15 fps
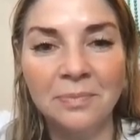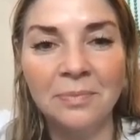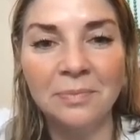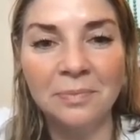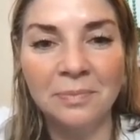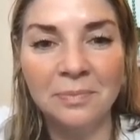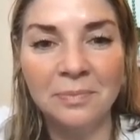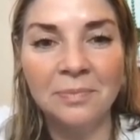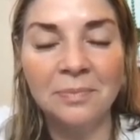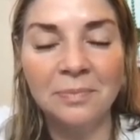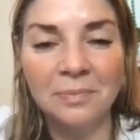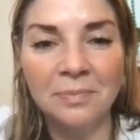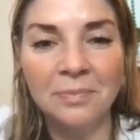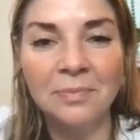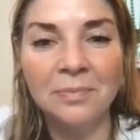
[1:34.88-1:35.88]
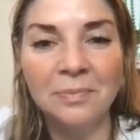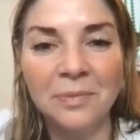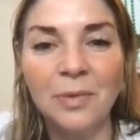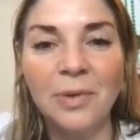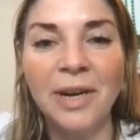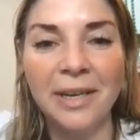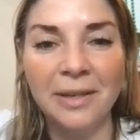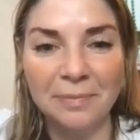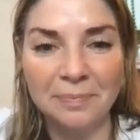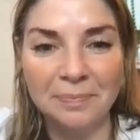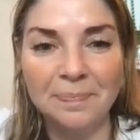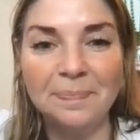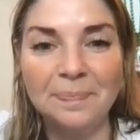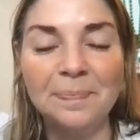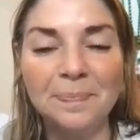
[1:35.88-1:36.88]
new, new moon to start right. the
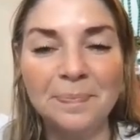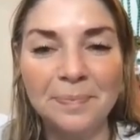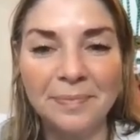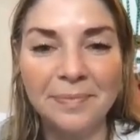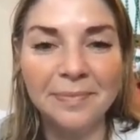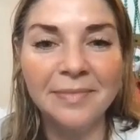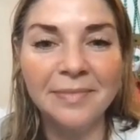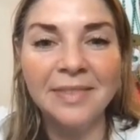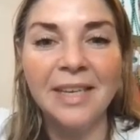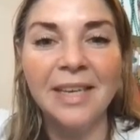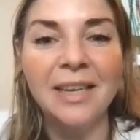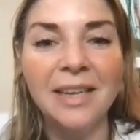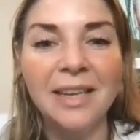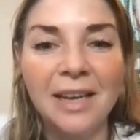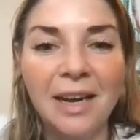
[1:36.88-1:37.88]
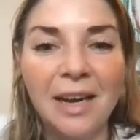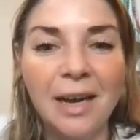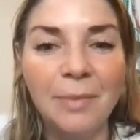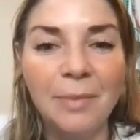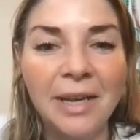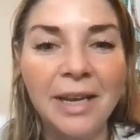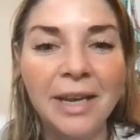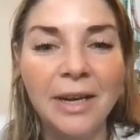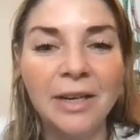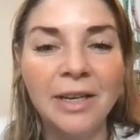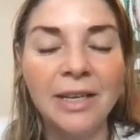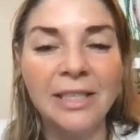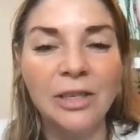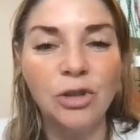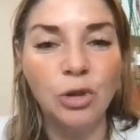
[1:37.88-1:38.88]
week off right. Um, and
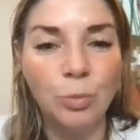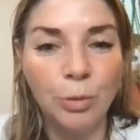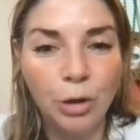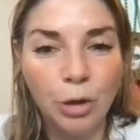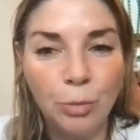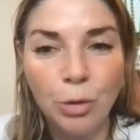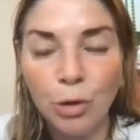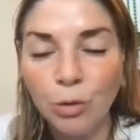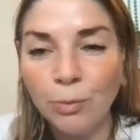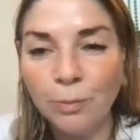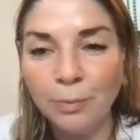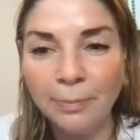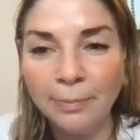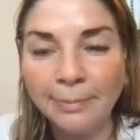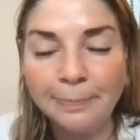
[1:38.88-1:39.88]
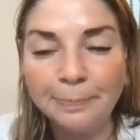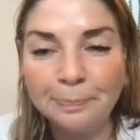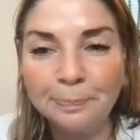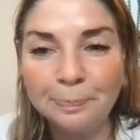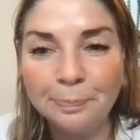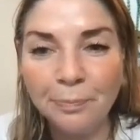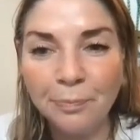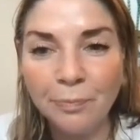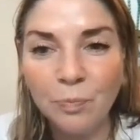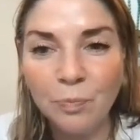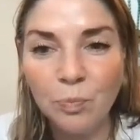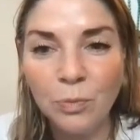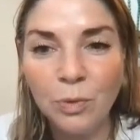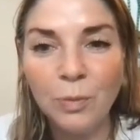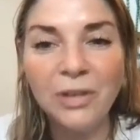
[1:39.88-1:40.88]
it's a super new moon.
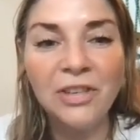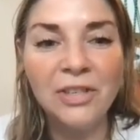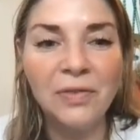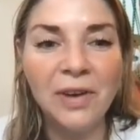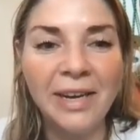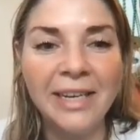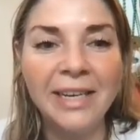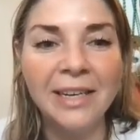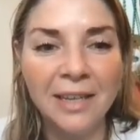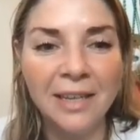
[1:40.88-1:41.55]
Yes, which, which is funny.